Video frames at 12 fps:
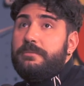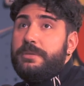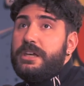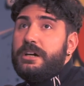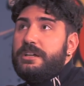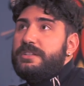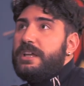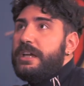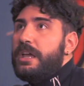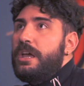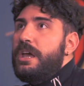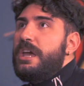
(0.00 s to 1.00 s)
because
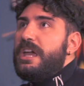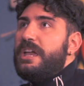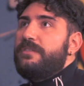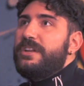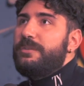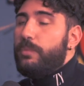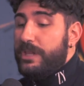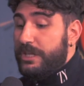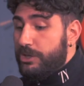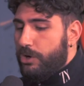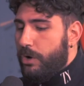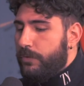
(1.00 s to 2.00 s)
like even
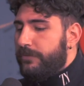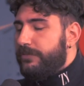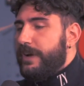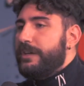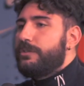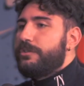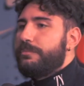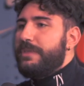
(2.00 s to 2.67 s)
within your own friend group,